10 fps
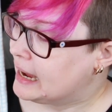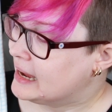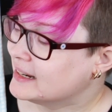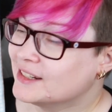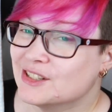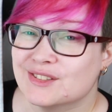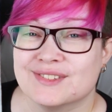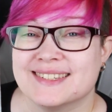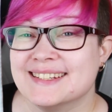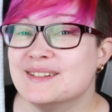and I
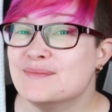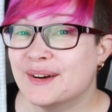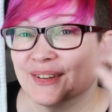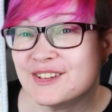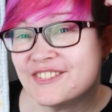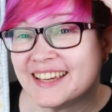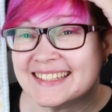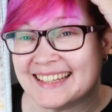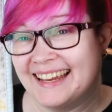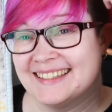just didn't want to
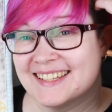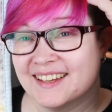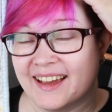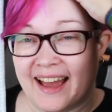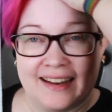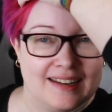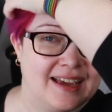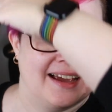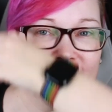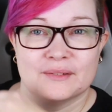fix it. And
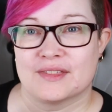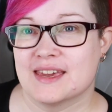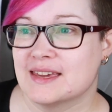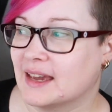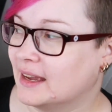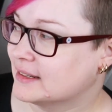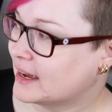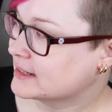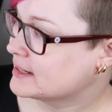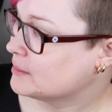I don't think it
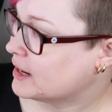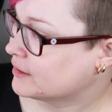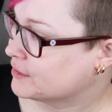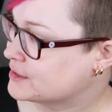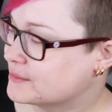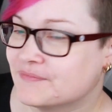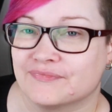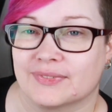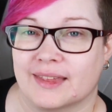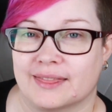actually matters
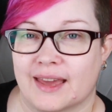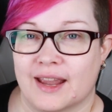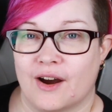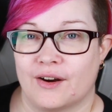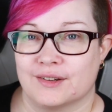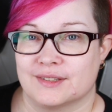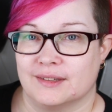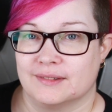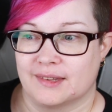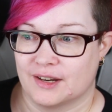that they are
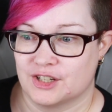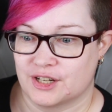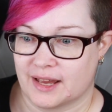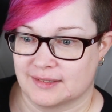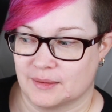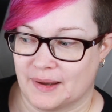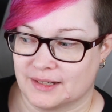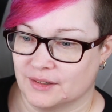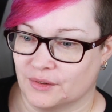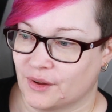stitched as the
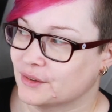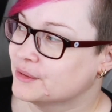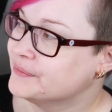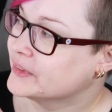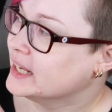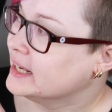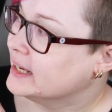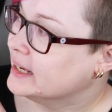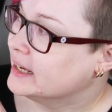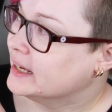pattern or not.
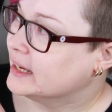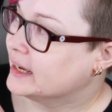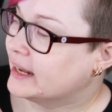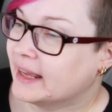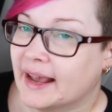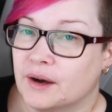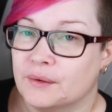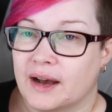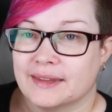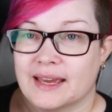
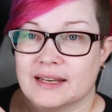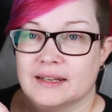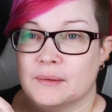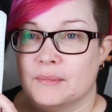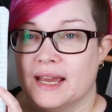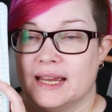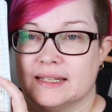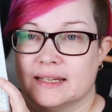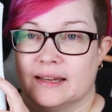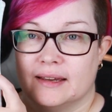Anyhow, I then
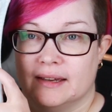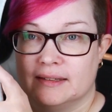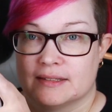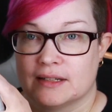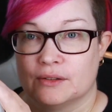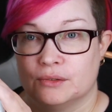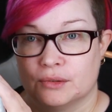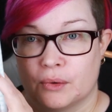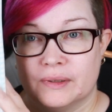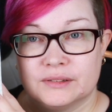made this
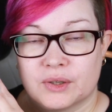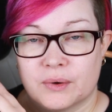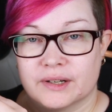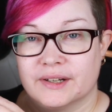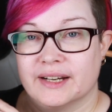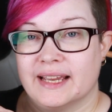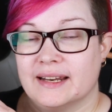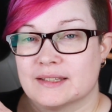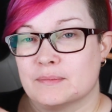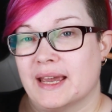little quilt corner. It
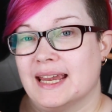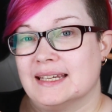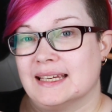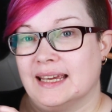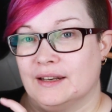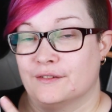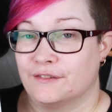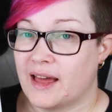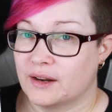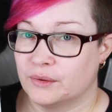is made in
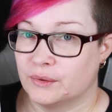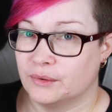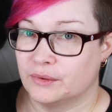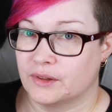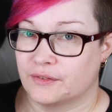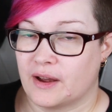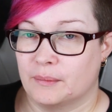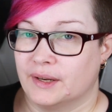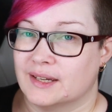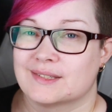flannel. The
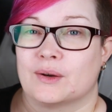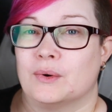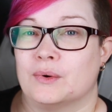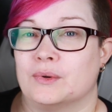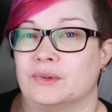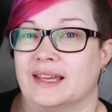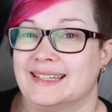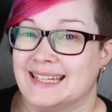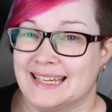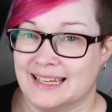fabric is
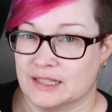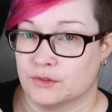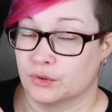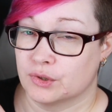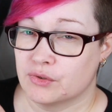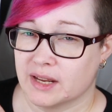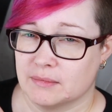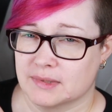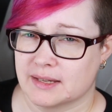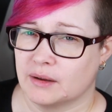called D is for
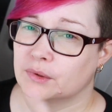Dreams. I